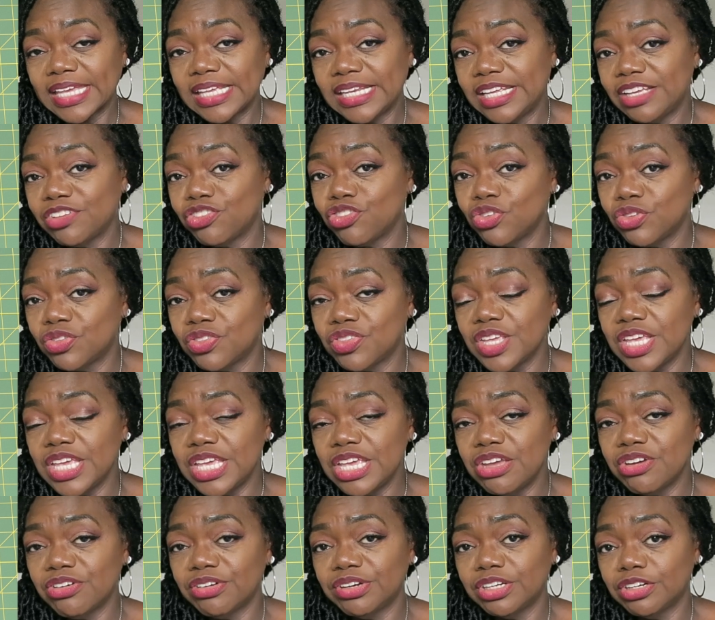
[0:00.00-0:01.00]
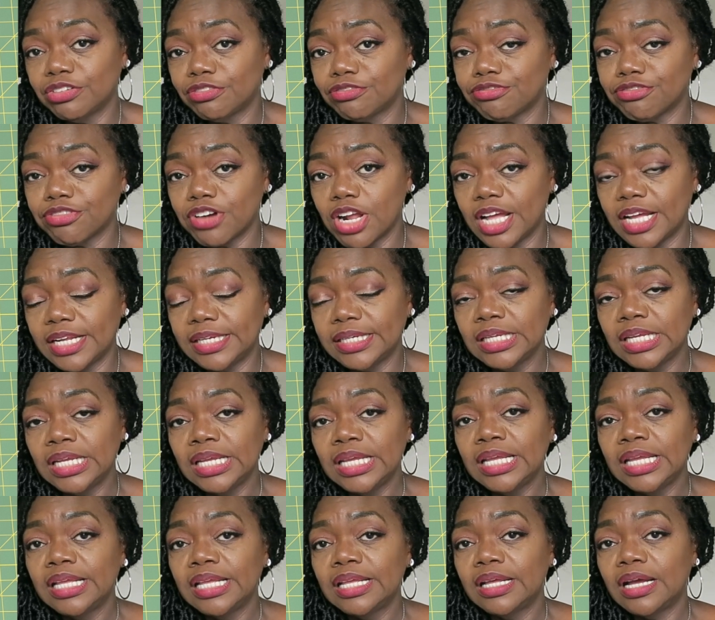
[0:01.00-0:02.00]
And as you see here in the front,
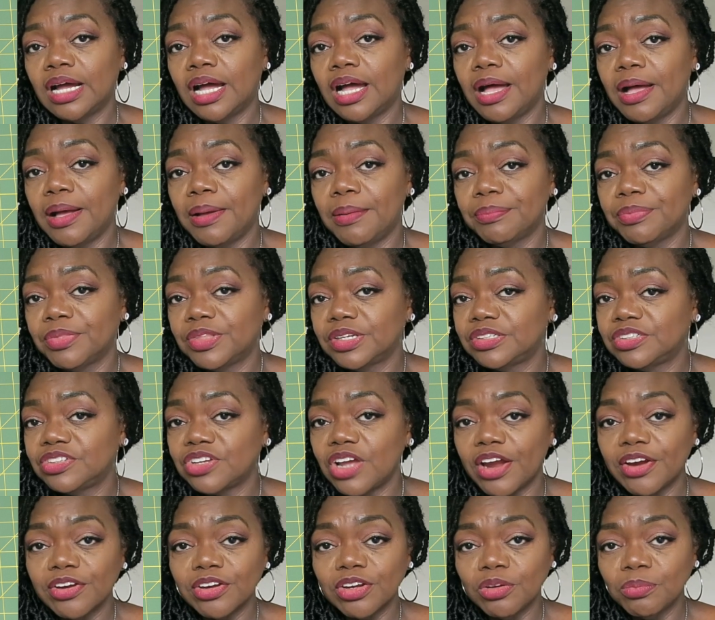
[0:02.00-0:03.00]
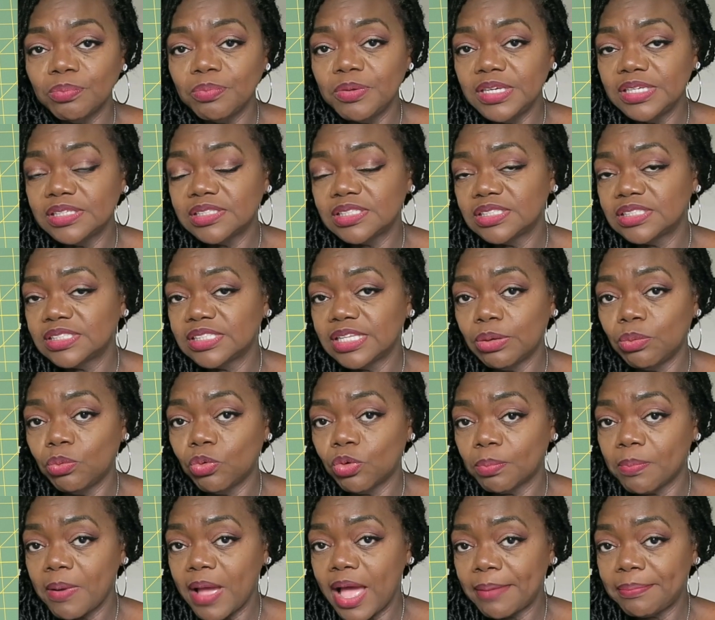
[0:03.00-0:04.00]
the darker pieces that
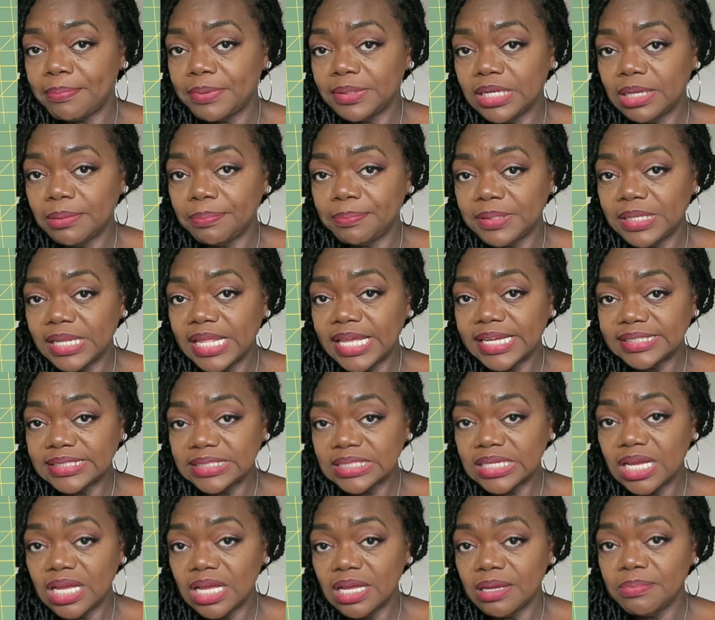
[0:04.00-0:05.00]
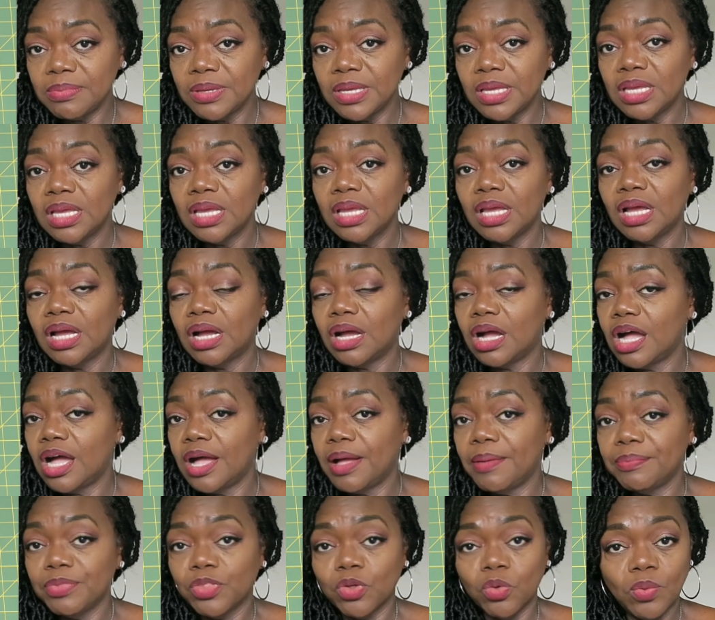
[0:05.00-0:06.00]
were popping up in that tub,
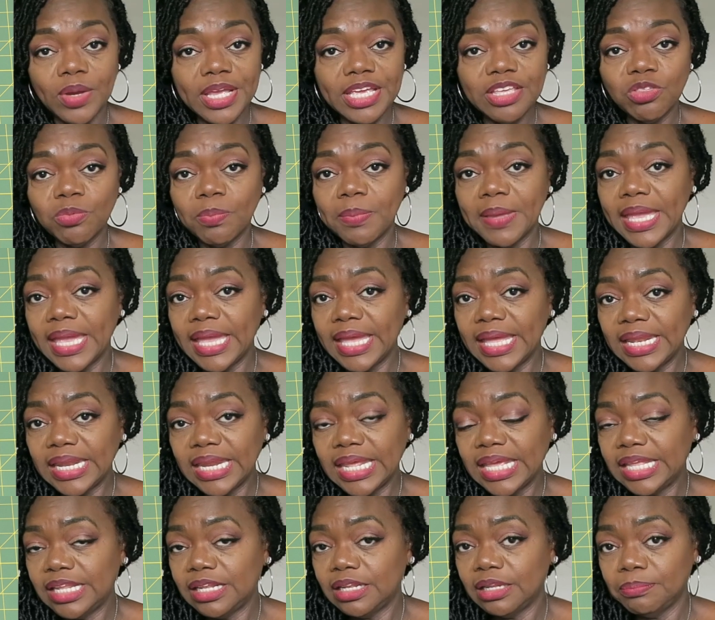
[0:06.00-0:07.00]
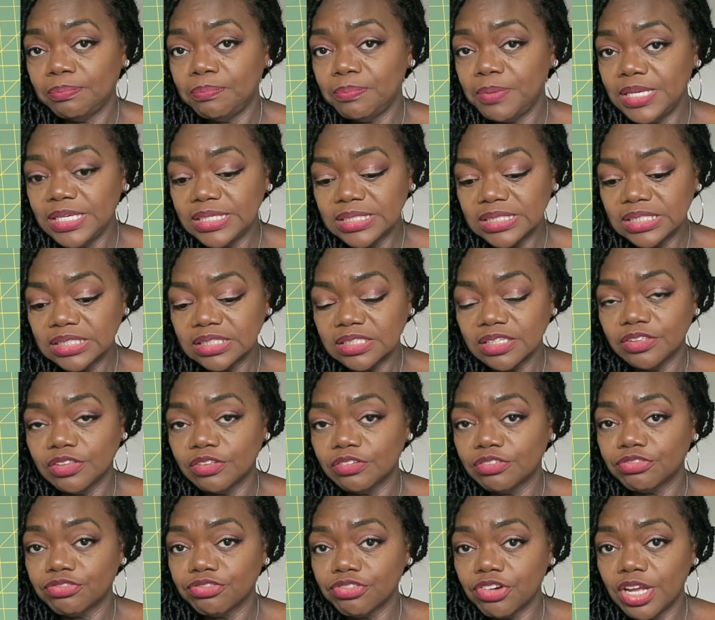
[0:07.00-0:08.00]
the waistband and pieces of
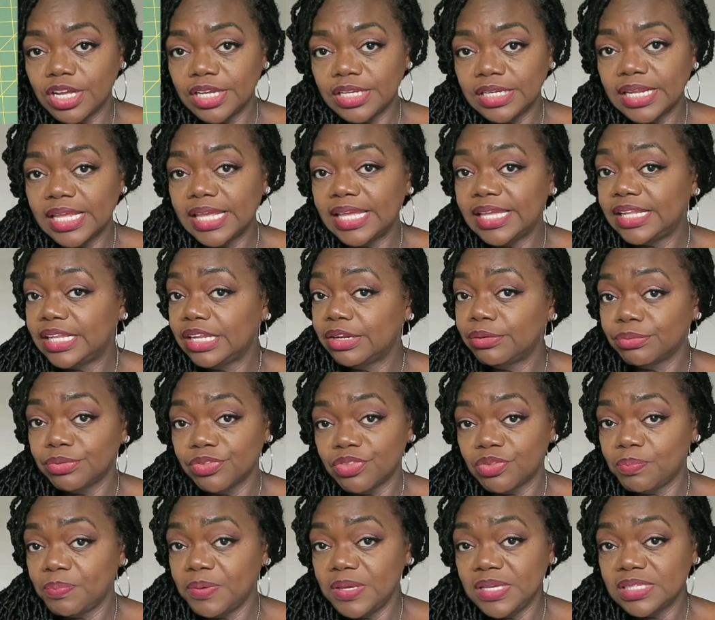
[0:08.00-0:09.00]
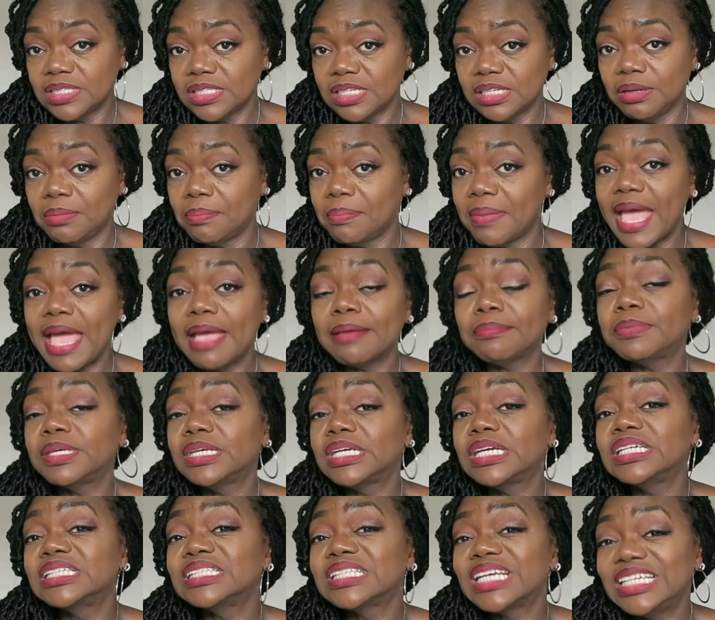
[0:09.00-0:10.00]
the front, and there was a piece in the back,
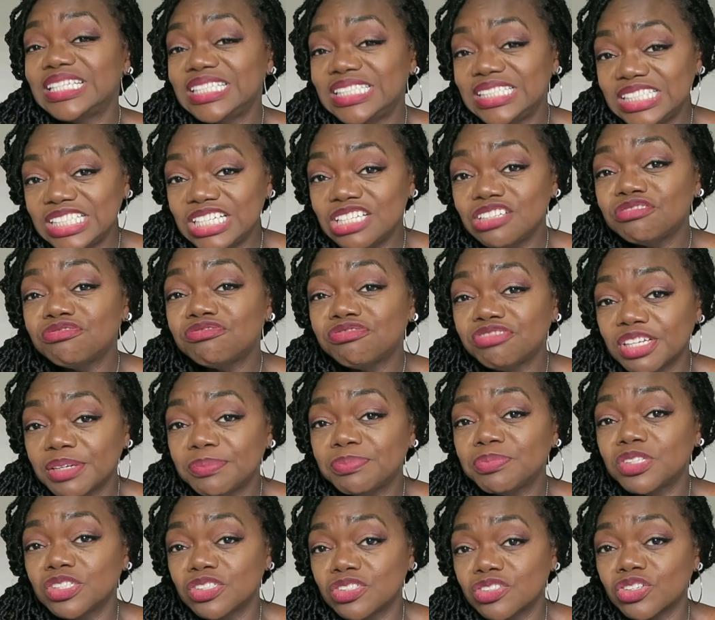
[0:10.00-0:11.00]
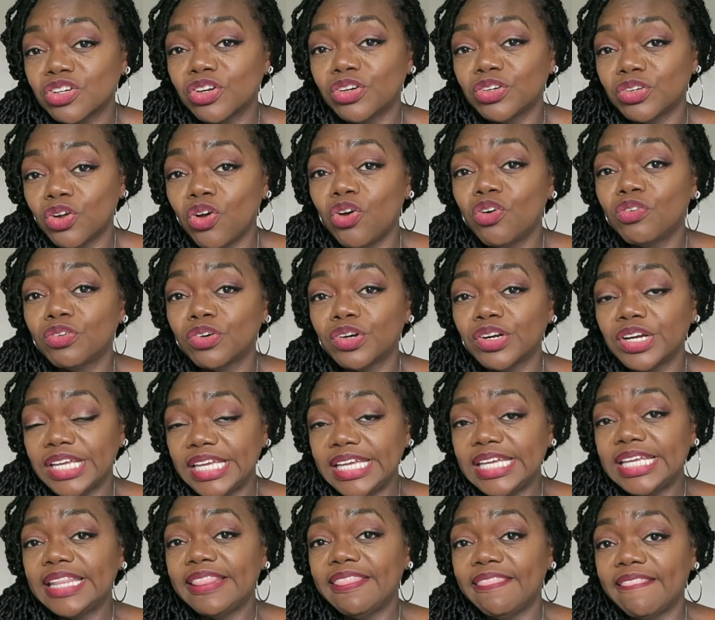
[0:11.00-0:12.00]
because I did flip the skirt over
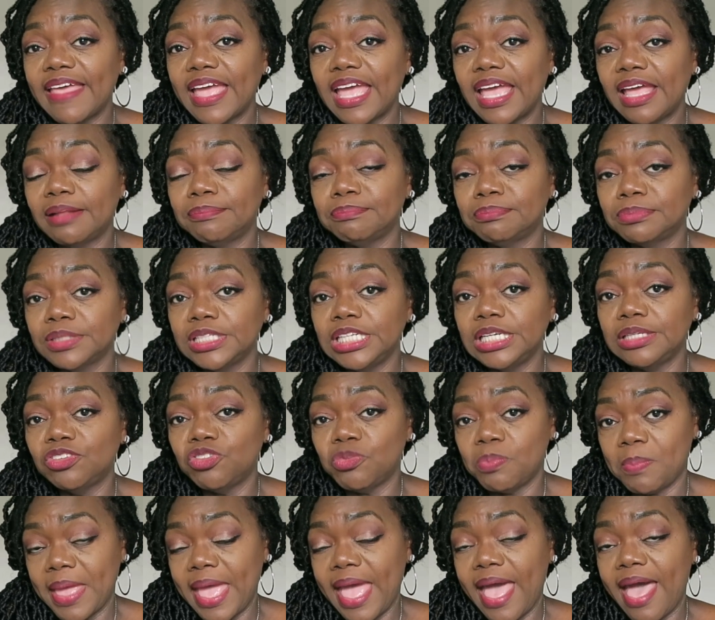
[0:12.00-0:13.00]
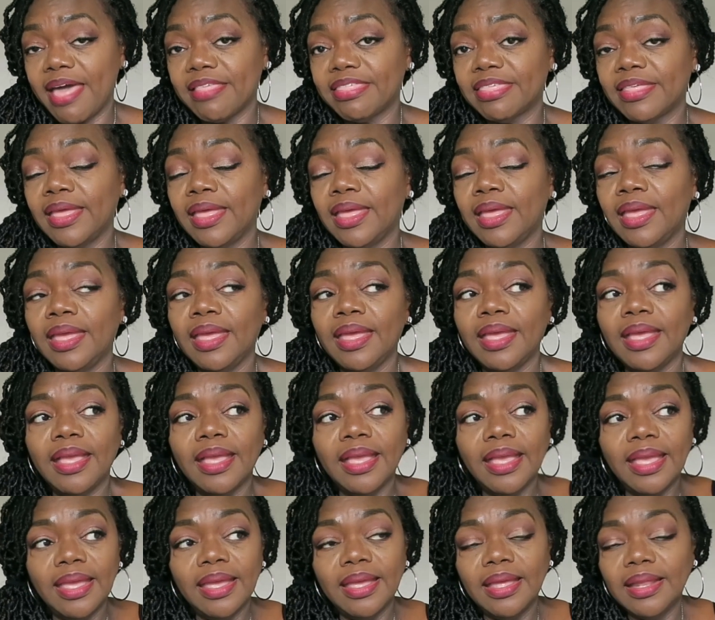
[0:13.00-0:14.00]
in that bleach bath,
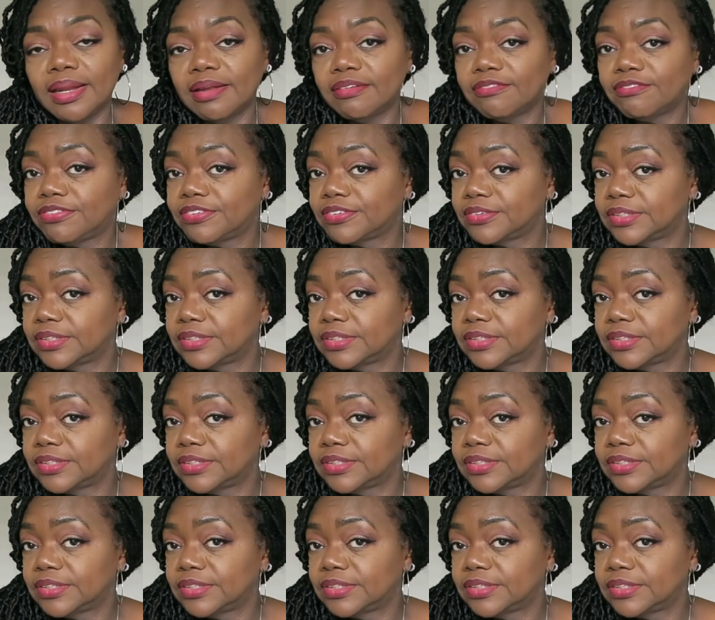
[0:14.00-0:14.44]
and